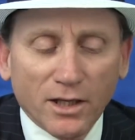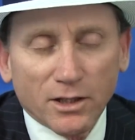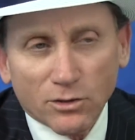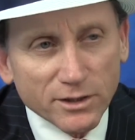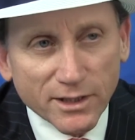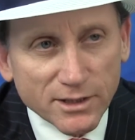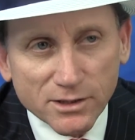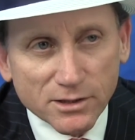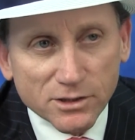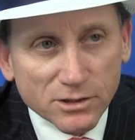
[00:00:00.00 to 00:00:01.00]
It only
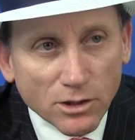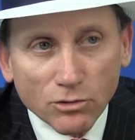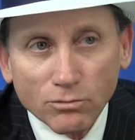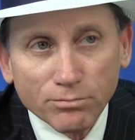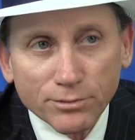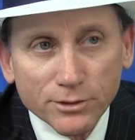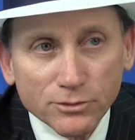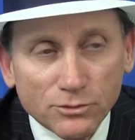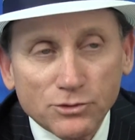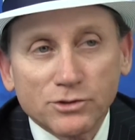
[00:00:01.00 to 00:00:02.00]
takes a subtle
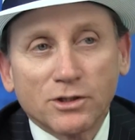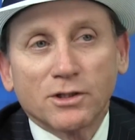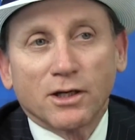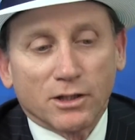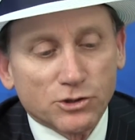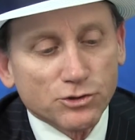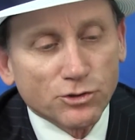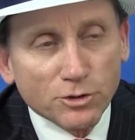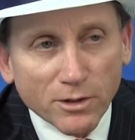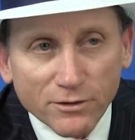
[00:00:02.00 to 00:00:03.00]
bruise, a
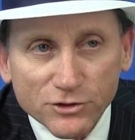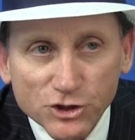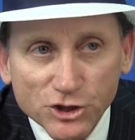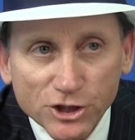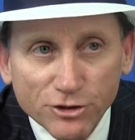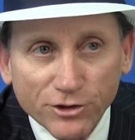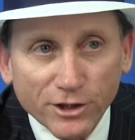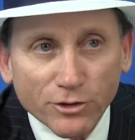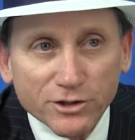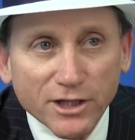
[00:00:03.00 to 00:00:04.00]
certain amount of
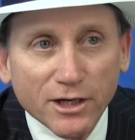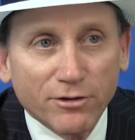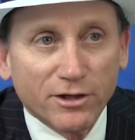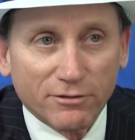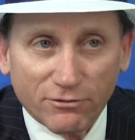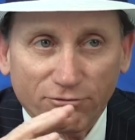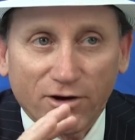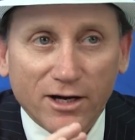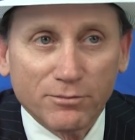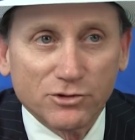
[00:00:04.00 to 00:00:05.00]
shearing or tearing of the
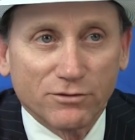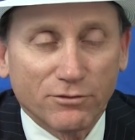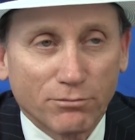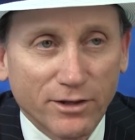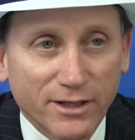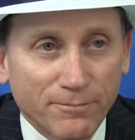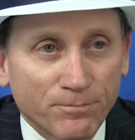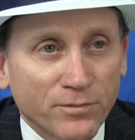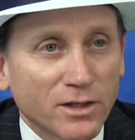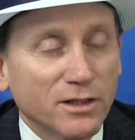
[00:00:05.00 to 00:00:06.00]
fibers of the brain
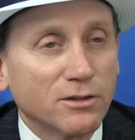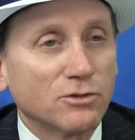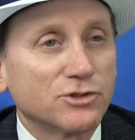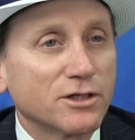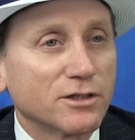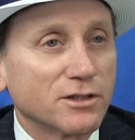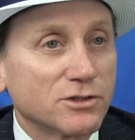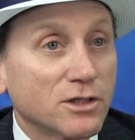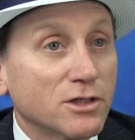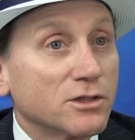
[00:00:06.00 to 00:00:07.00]
in those
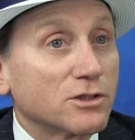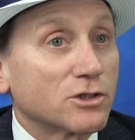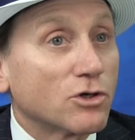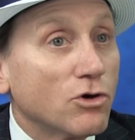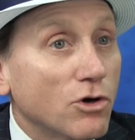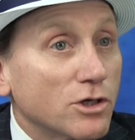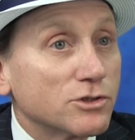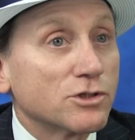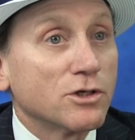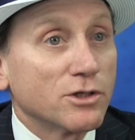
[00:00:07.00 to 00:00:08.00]
areas to
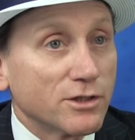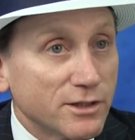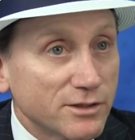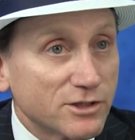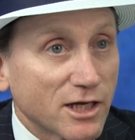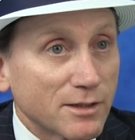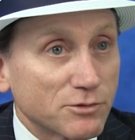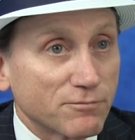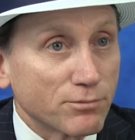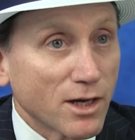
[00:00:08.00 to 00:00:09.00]
cause these
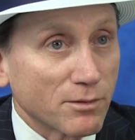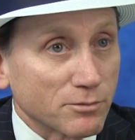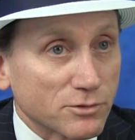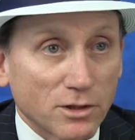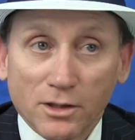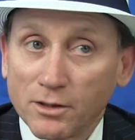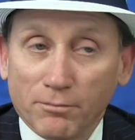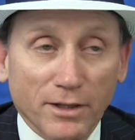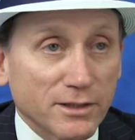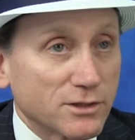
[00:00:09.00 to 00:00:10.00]
types of problems.
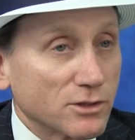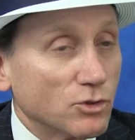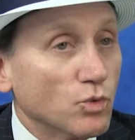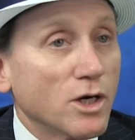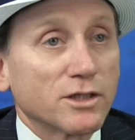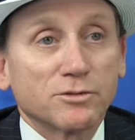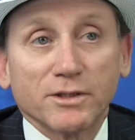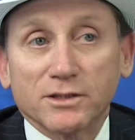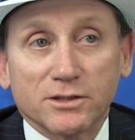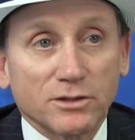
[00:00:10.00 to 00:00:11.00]
Man still walks,
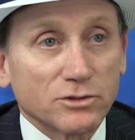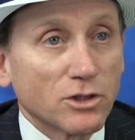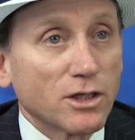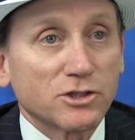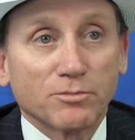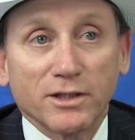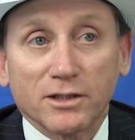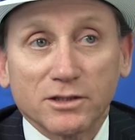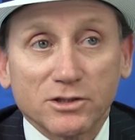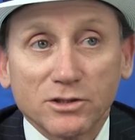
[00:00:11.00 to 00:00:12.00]
man still talks, man
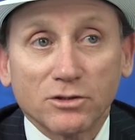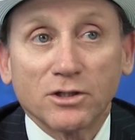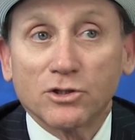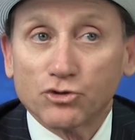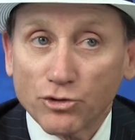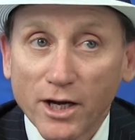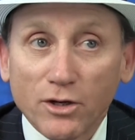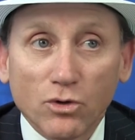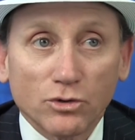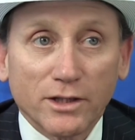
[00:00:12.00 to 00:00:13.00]
can still try
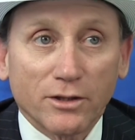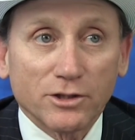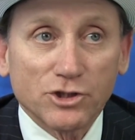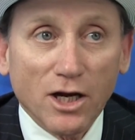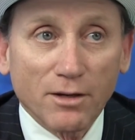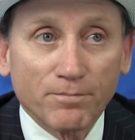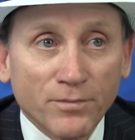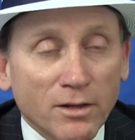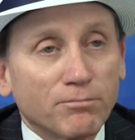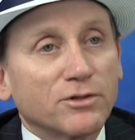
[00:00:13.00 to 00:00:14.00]
to hold down a job,
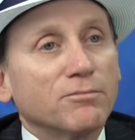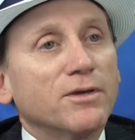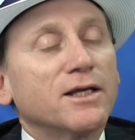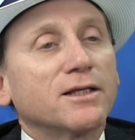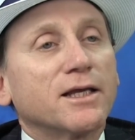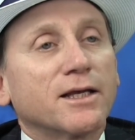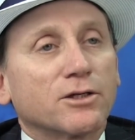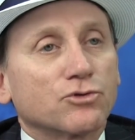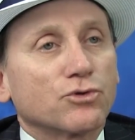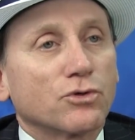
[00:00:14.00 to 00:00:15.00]
but the man can't
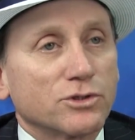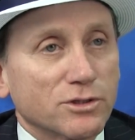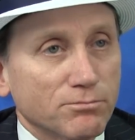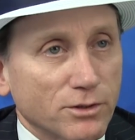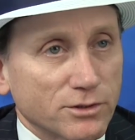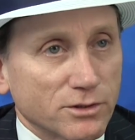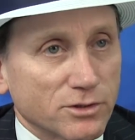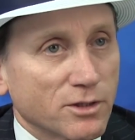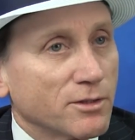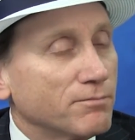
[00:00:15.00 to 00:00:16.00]
control his
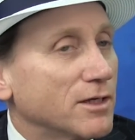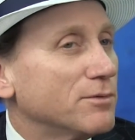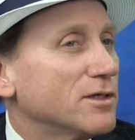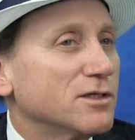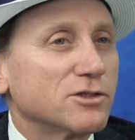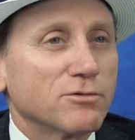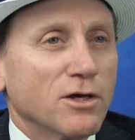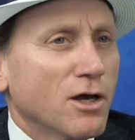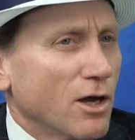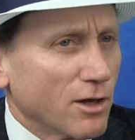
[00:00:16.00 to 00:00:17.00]
impulses. Maybe he's a
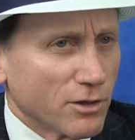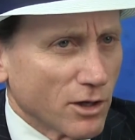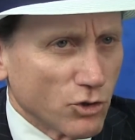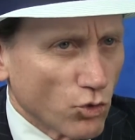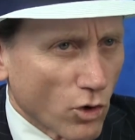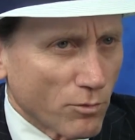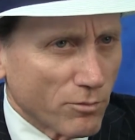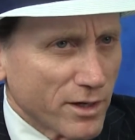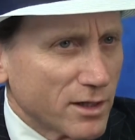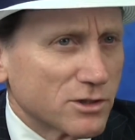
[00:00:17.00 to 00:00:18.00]
normal
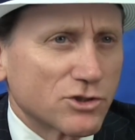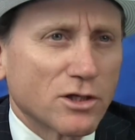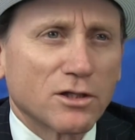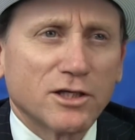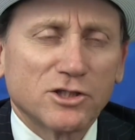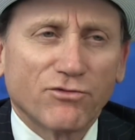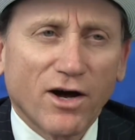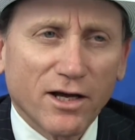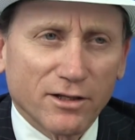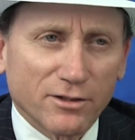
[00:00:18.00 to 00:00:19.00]
man and suddenly he's
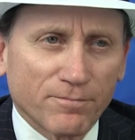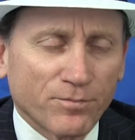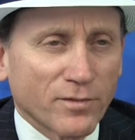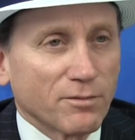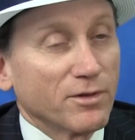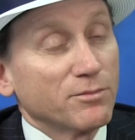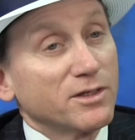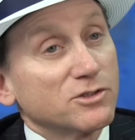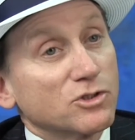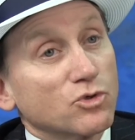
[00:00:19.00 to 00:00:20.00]
violent. Maybe
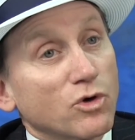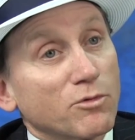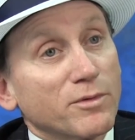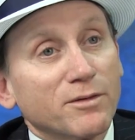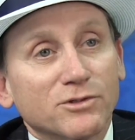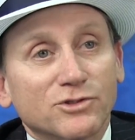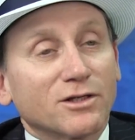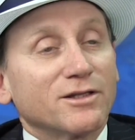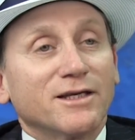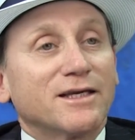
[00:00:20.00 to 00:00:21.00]
he's a normal man, but
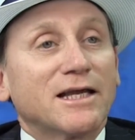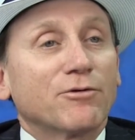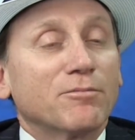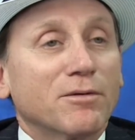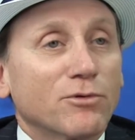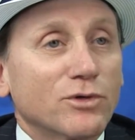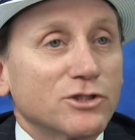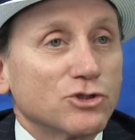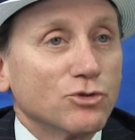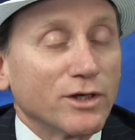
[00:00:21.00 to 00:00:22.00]
suddenly he can't remember what
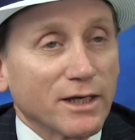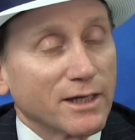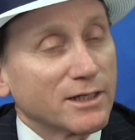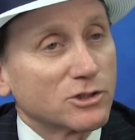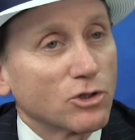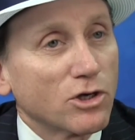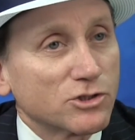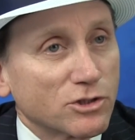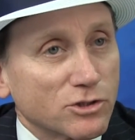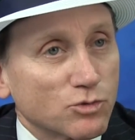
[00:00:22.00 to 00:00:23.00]
he's doing. He gets
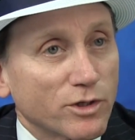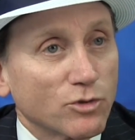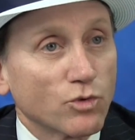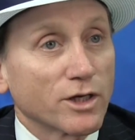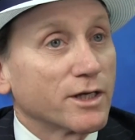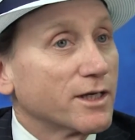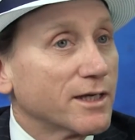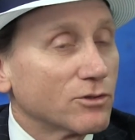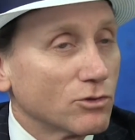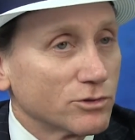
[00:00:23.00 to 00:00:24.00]
lost on his way to work. He
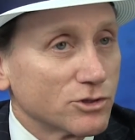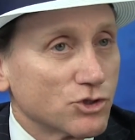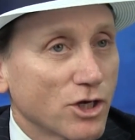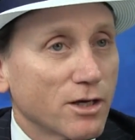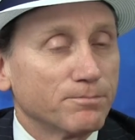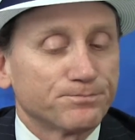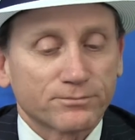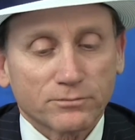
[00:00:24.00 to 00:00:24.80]
can't hold his job.